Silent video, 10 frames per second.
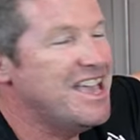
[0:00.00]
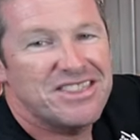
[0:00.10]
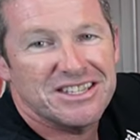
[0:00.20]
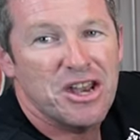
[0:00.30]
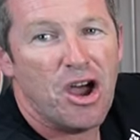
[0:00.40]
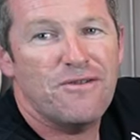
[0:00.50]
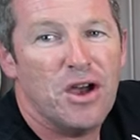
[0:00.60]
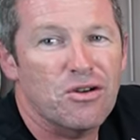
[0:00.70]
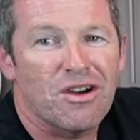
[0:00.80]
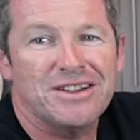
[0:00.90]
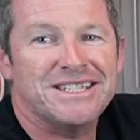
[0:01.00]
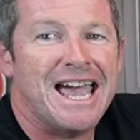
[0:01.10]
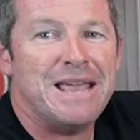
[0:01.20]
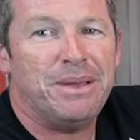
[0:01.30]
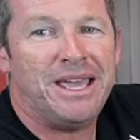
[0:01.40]
There's no Velcro
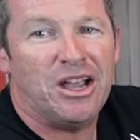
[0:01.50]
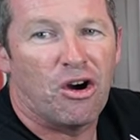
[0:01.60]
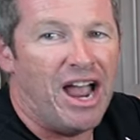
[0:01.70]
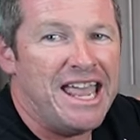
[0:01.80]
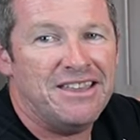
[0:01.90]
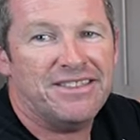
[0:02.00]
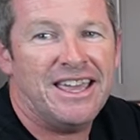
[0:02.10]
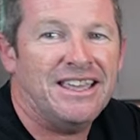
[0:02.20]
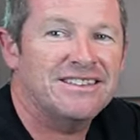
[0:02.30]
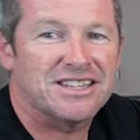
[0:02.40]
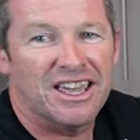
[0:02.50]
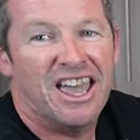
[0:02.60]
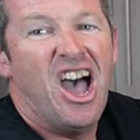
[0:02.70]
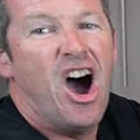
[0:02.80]
taping or anything to